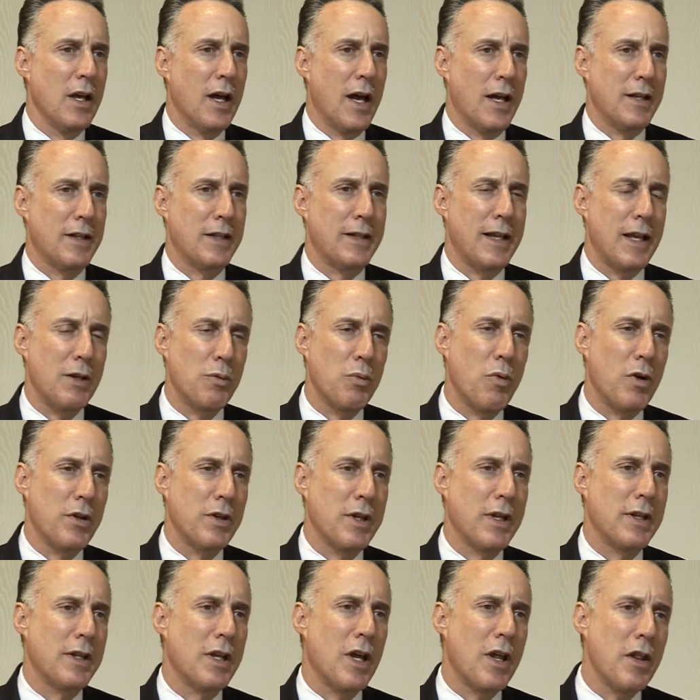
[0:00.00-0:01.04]
I think that's one
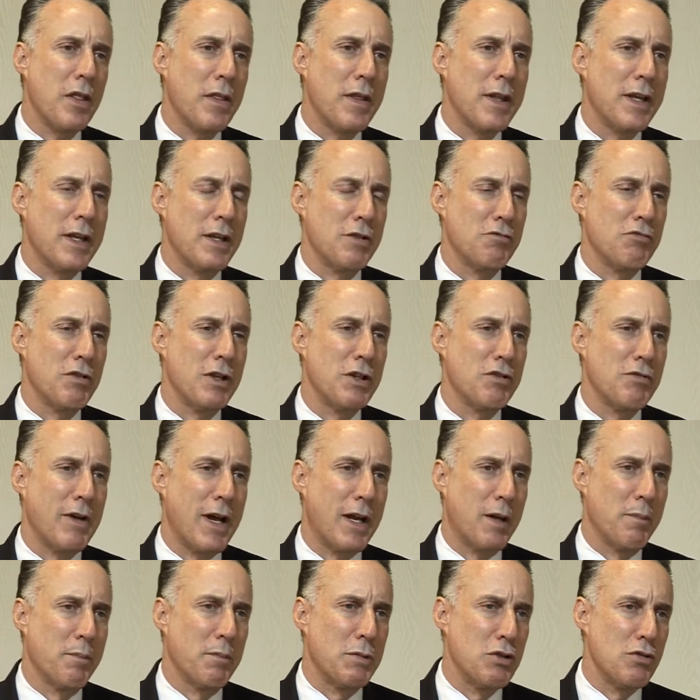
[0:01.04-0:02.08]
thing. The other thing is really
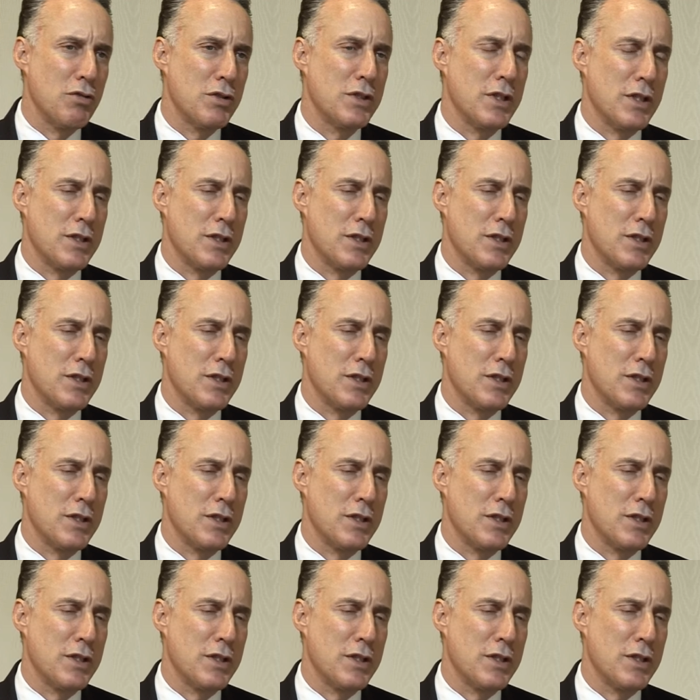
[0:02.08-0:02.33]
trying to use